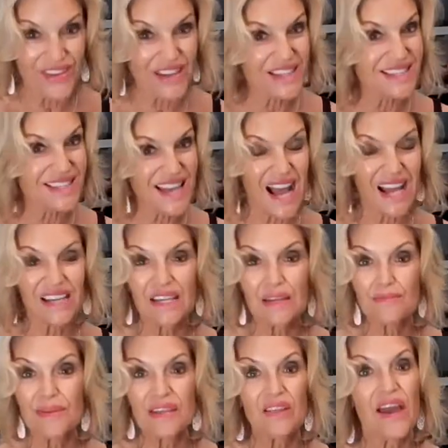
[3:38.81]
and it's not
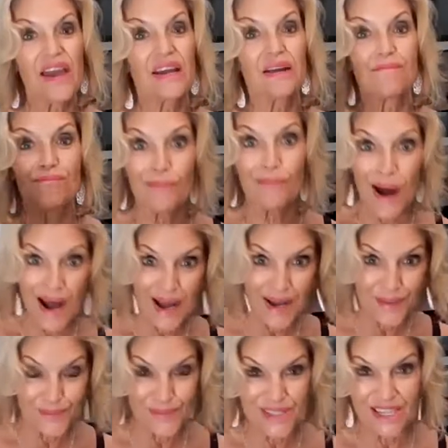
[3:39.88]
going to be like
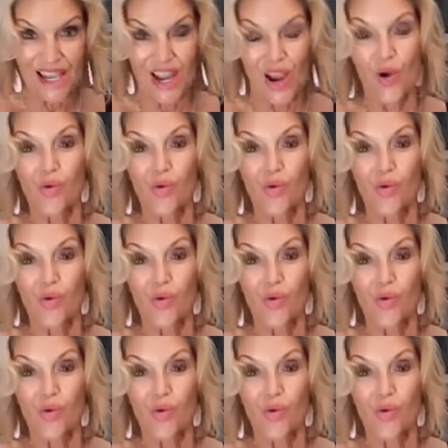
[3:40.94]
mom's